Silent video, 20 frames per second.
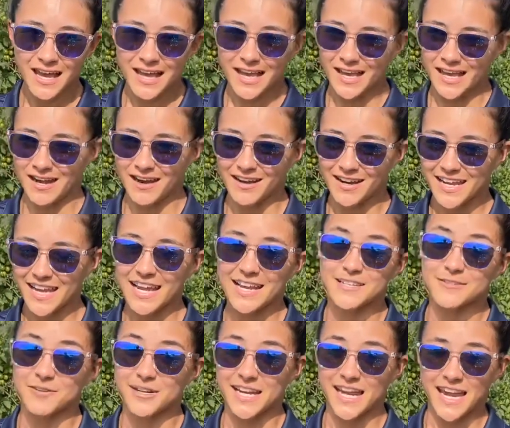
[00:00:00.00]
in our
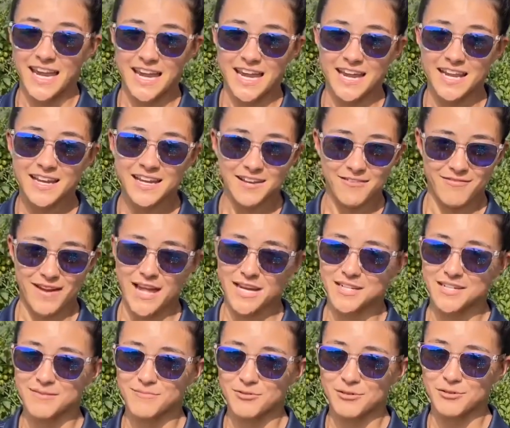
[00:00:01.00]
case, organic
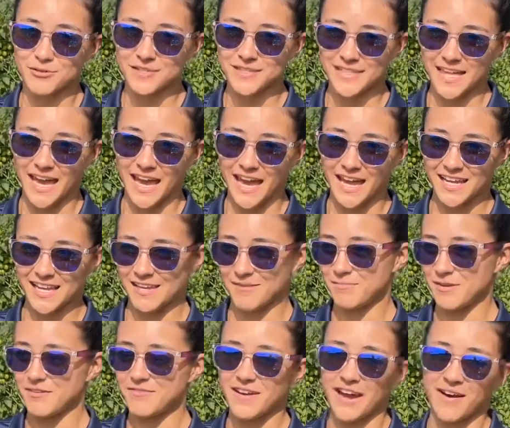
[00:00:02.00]
vegetables that can
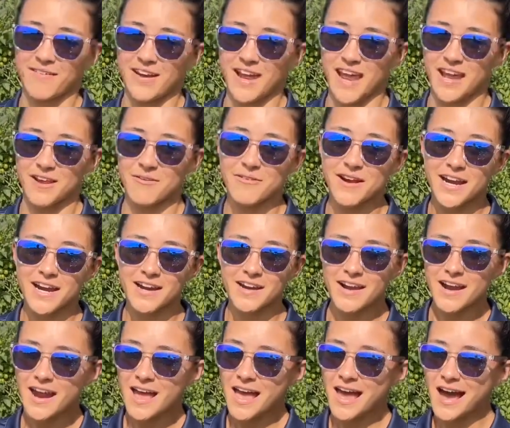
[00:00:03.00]
be found anywhere.
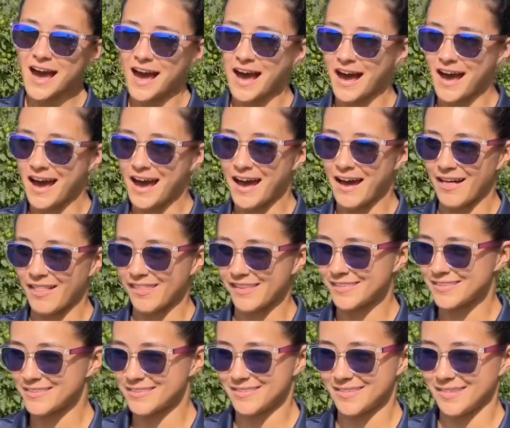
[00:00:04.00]

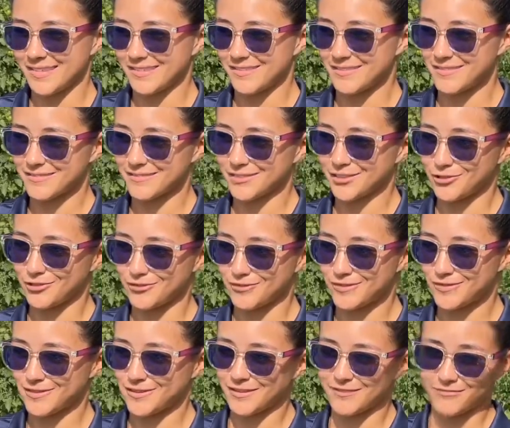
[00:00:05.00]
This
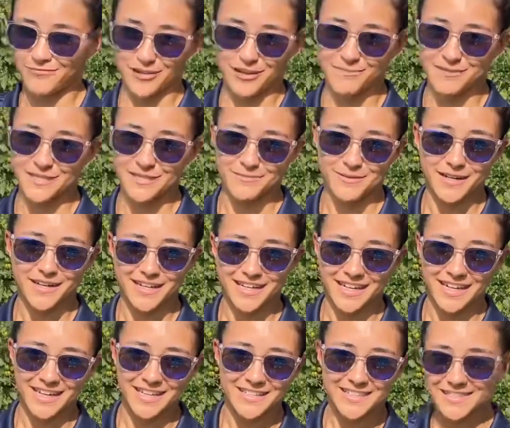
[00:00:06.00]
includes the farmers
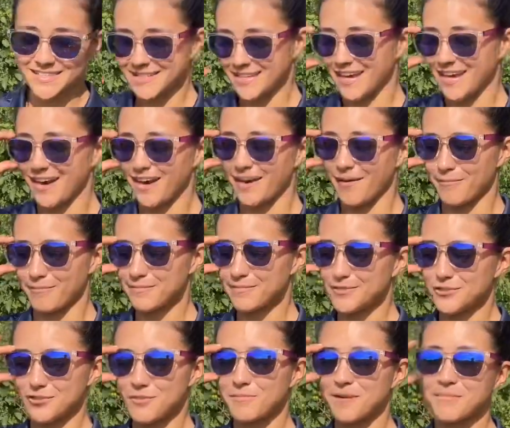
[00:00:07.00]
markets,
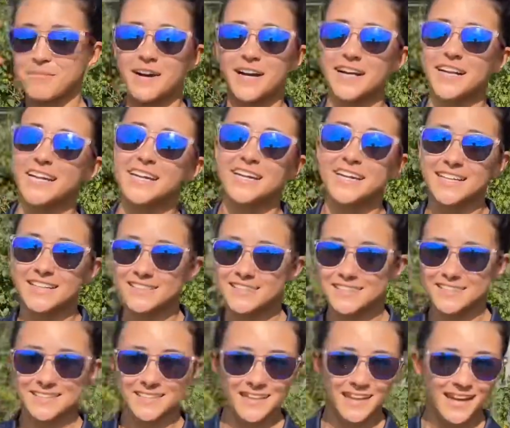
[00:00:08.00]
supermarkets,
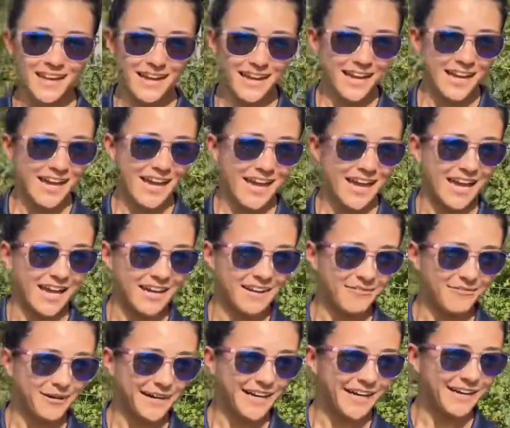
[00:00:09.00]

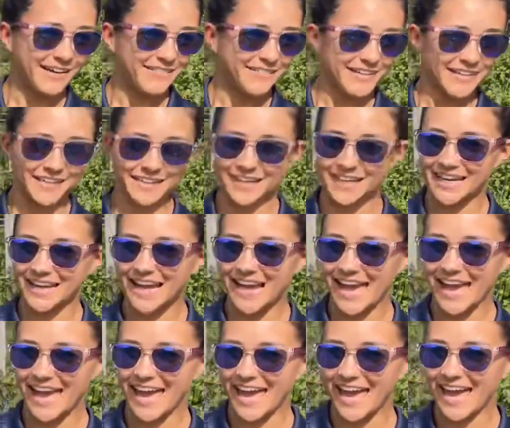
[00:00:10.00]
anywhere really.
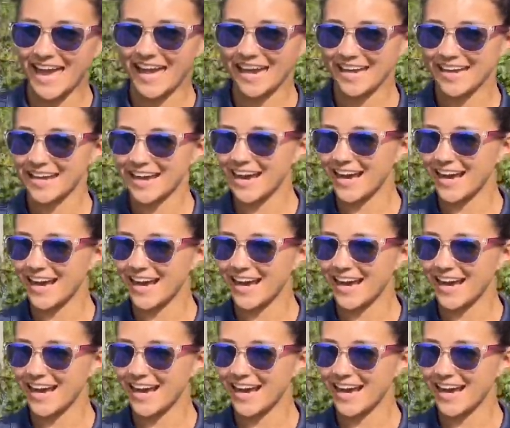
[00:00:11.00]
And